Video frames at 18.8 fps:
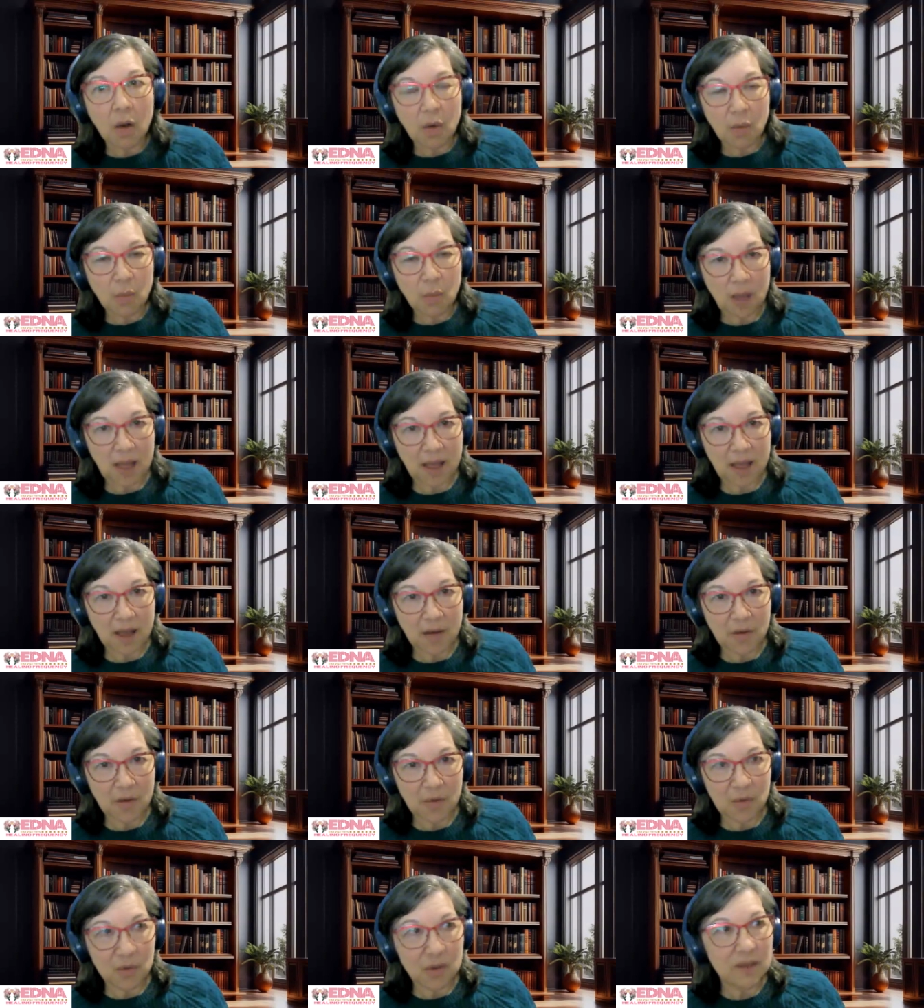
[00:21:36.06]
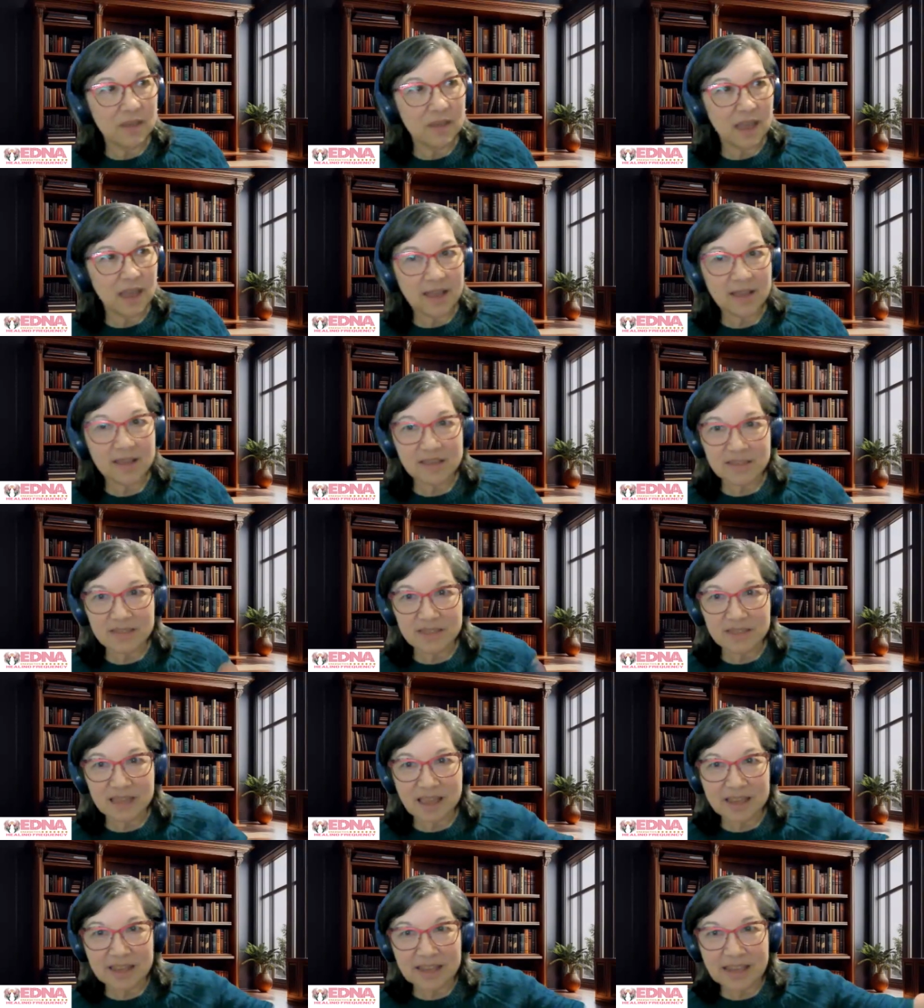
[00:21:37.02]
oh, wow,
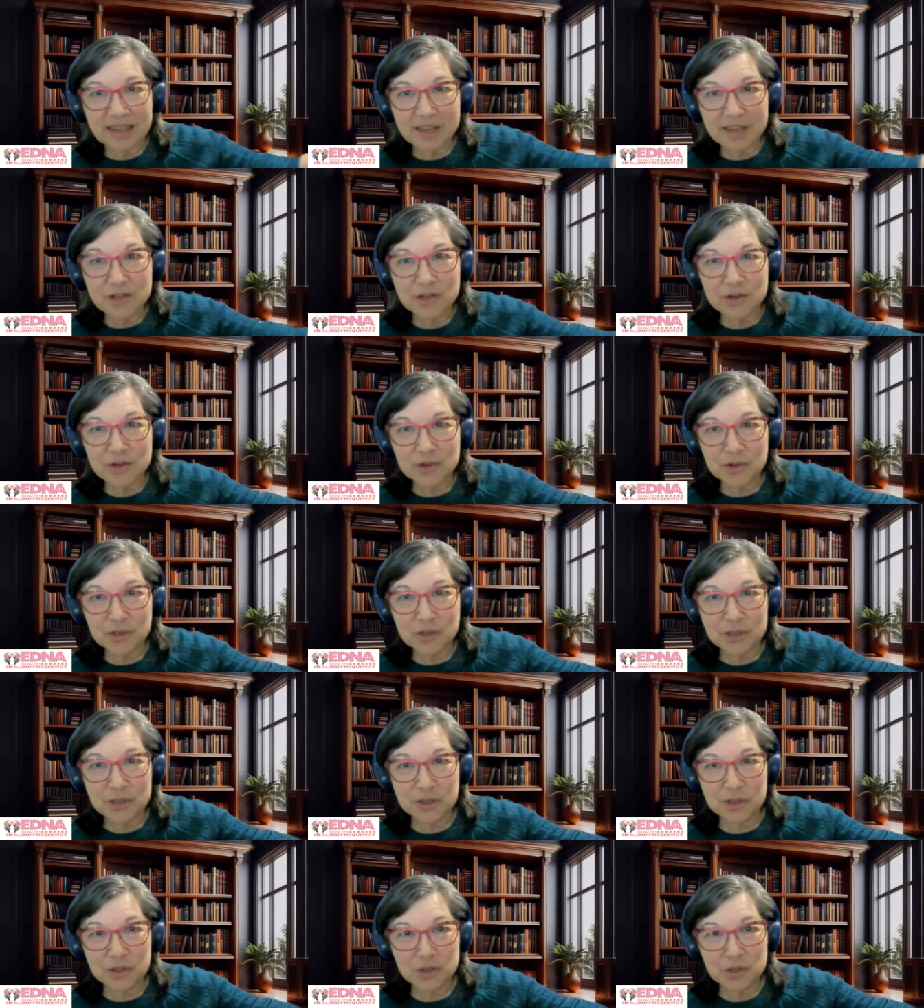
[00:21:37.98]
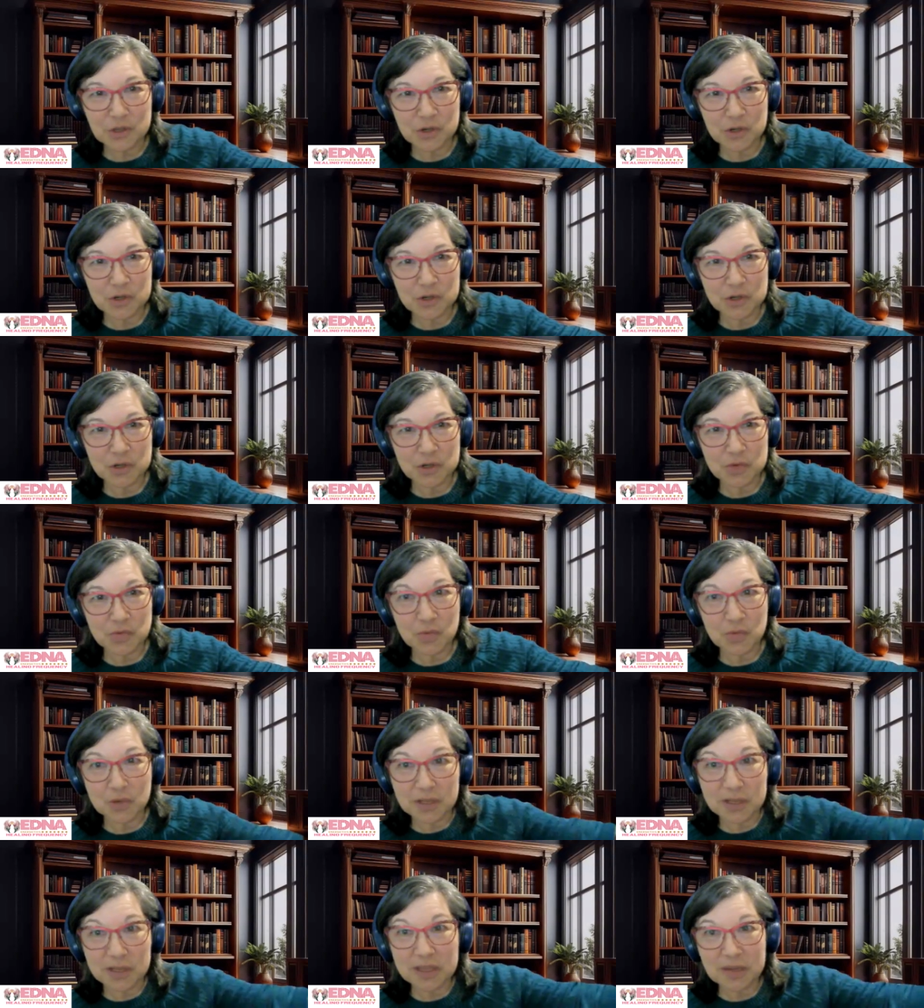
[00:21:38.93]
yes, that angel in the church
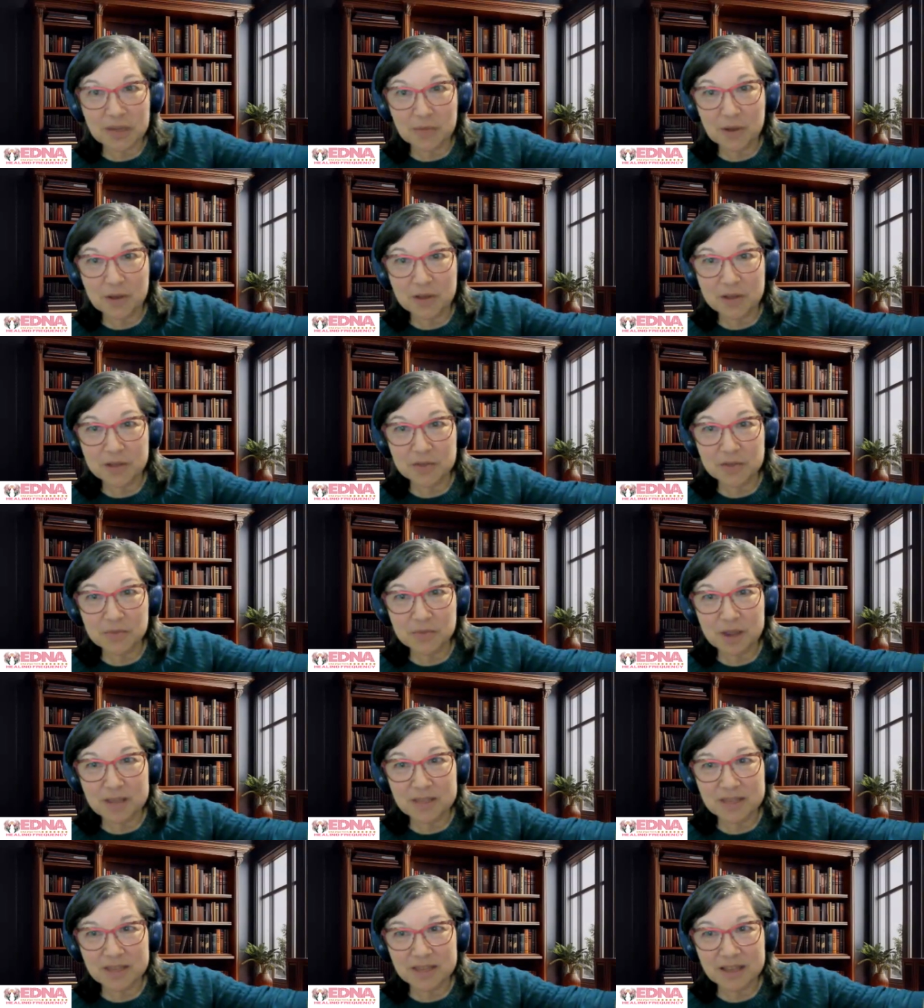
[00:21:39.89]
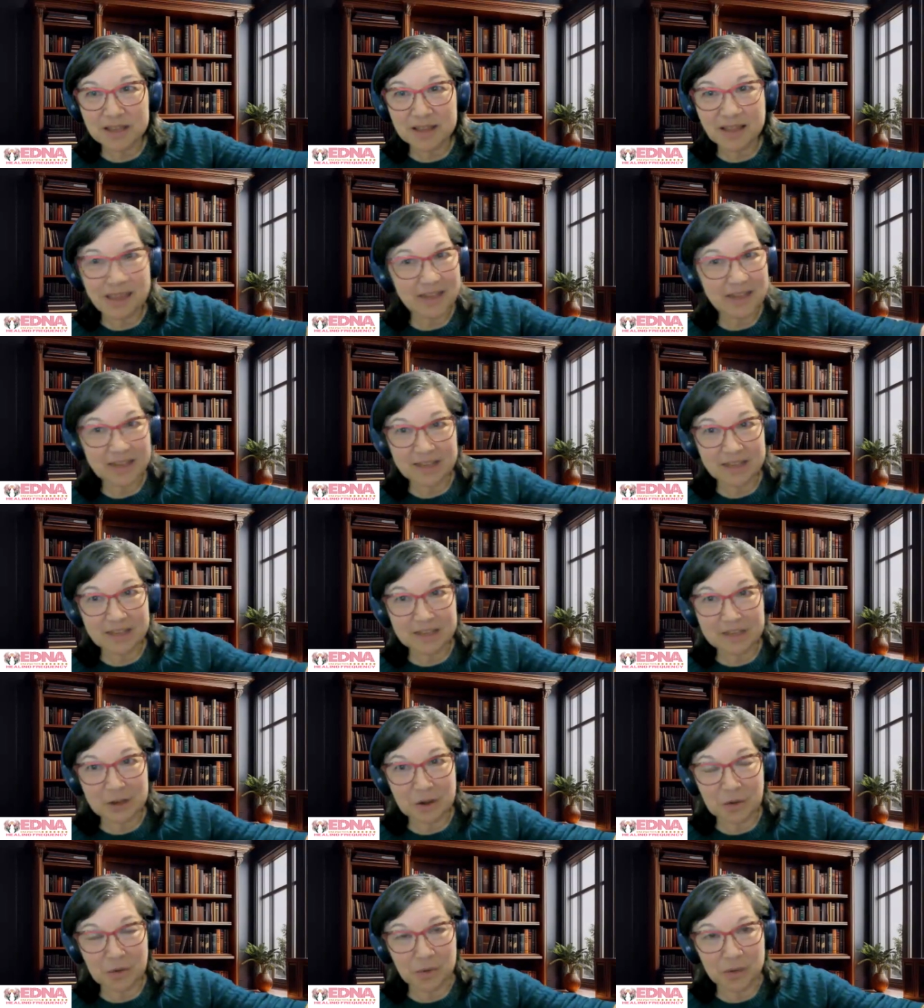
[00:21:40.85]
really was Raziel. I didn't,
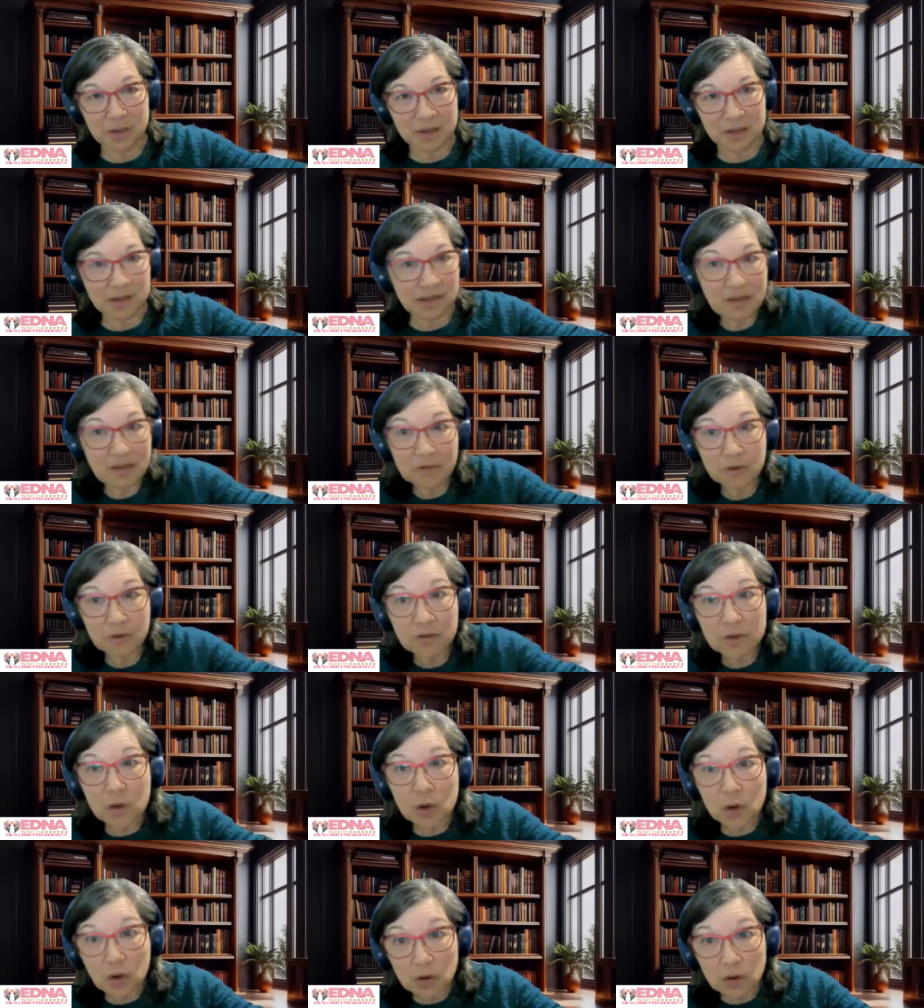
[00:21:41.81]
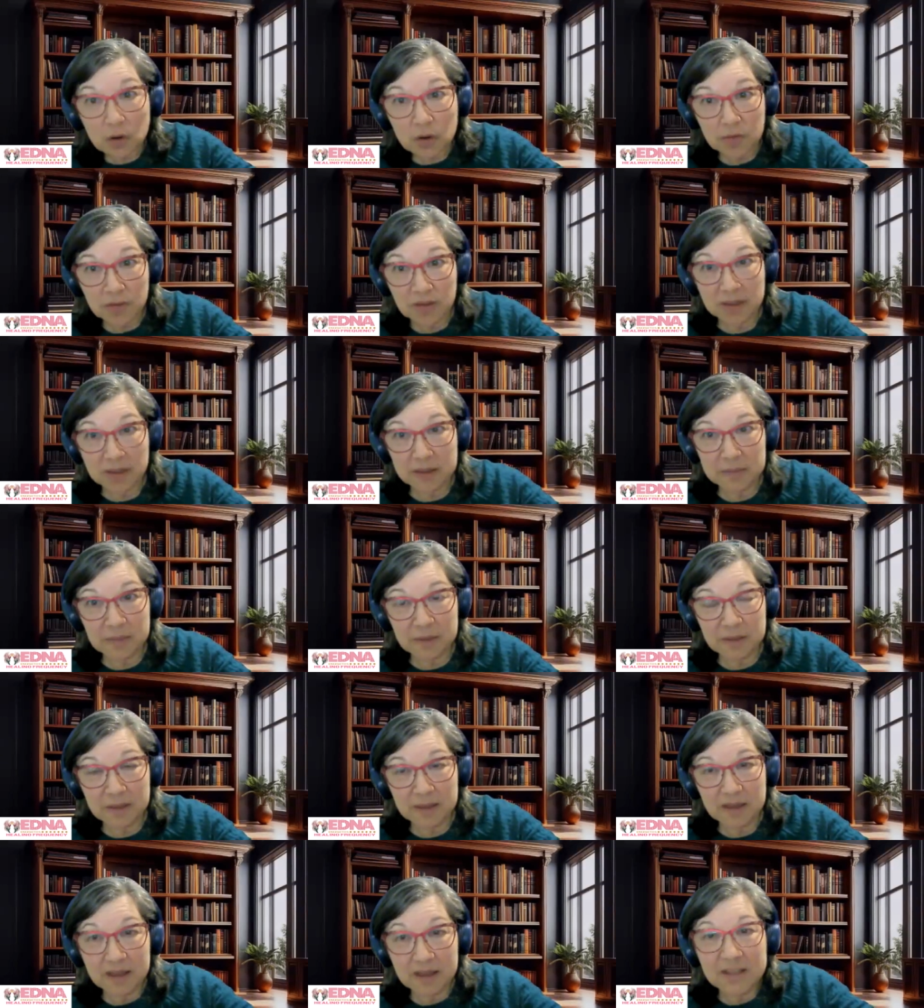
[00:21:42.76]
never even heard of
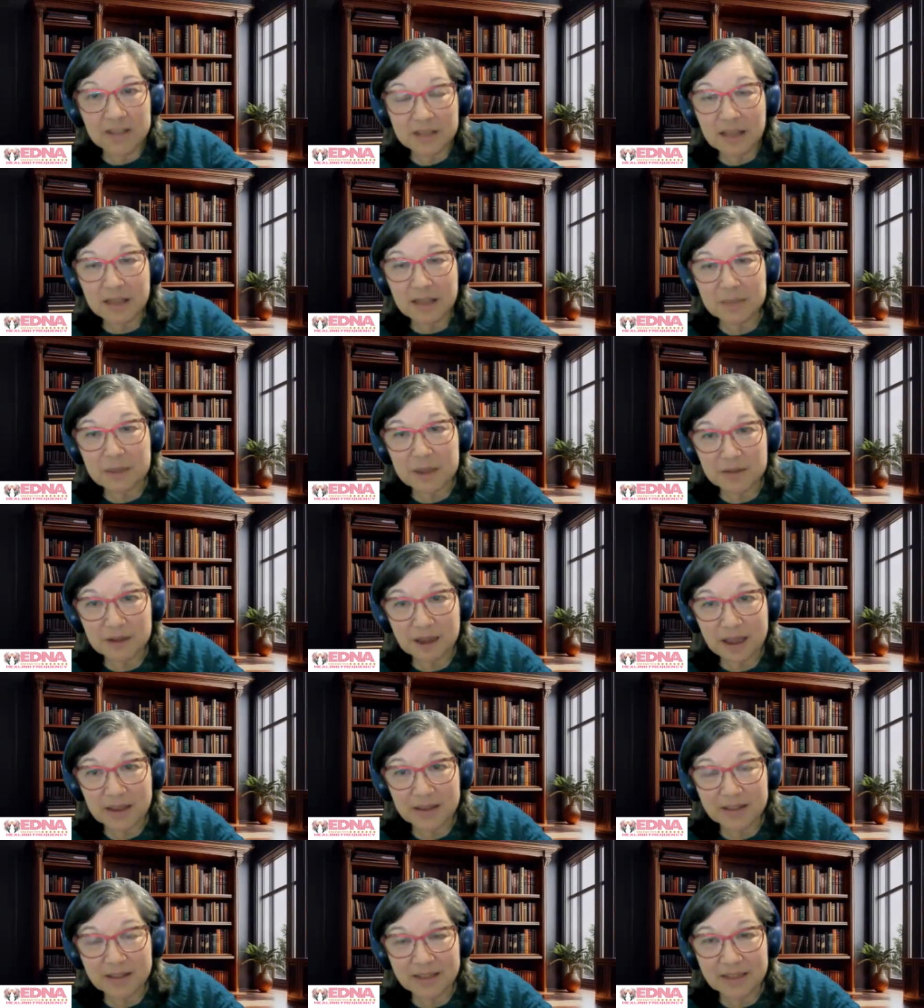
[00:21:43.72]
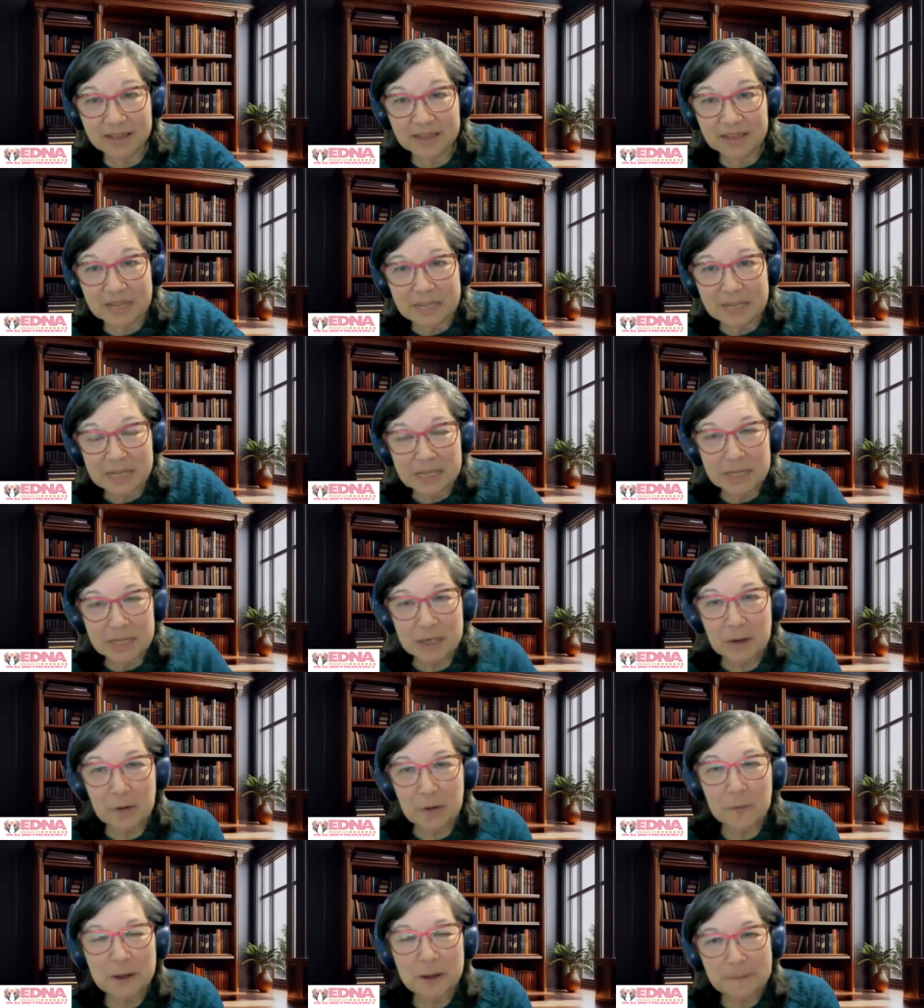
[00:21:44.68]
him until I met Radley,
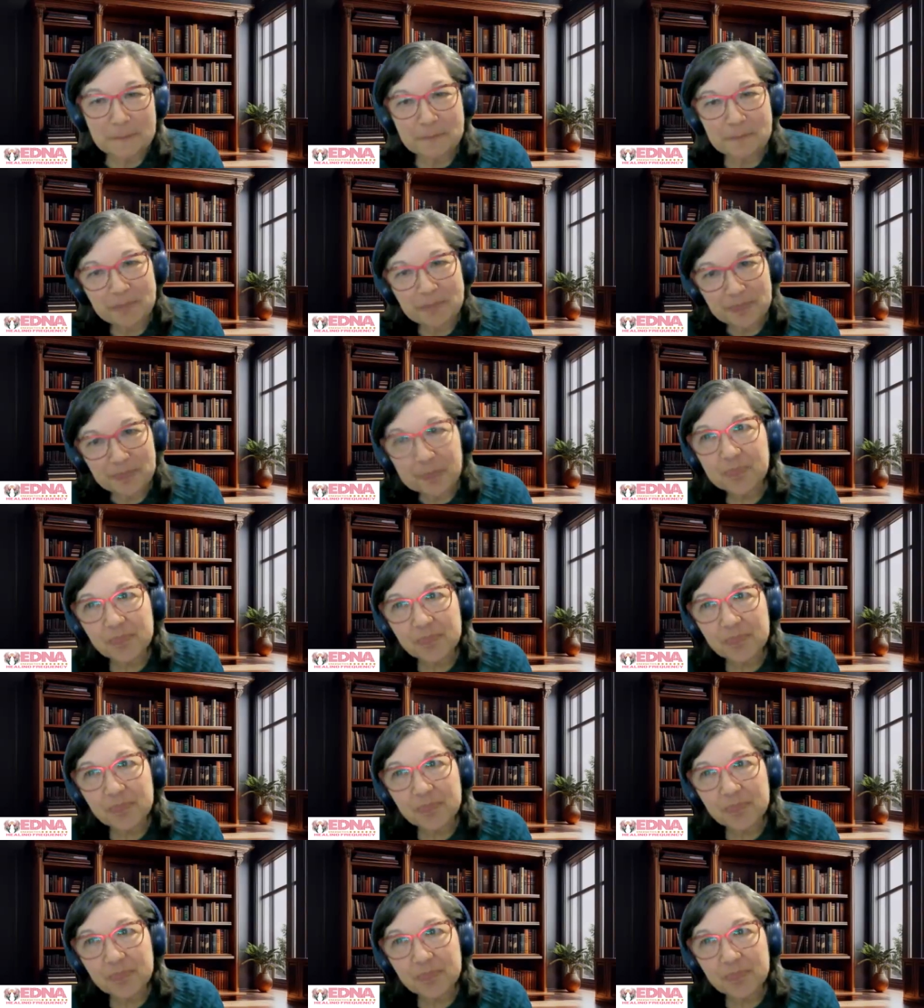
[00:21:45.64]
but